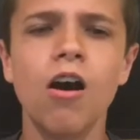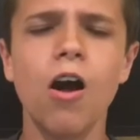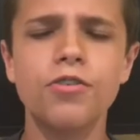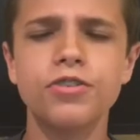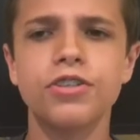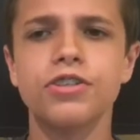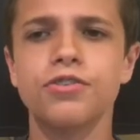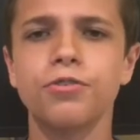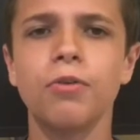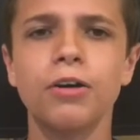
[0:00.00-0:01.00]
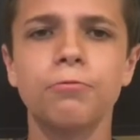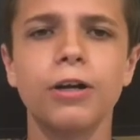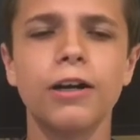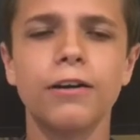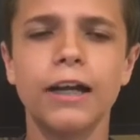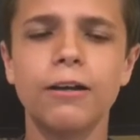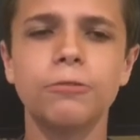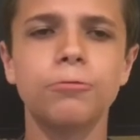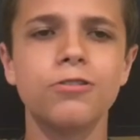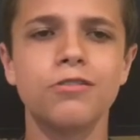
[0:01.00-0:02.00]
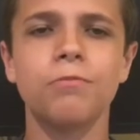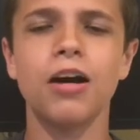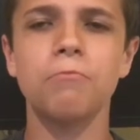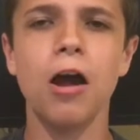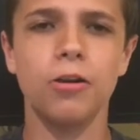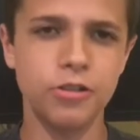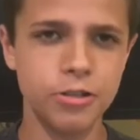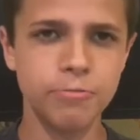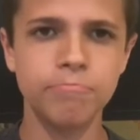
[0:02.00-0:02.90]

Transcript: Also, this is the one where Harry blows up Aunt Marge.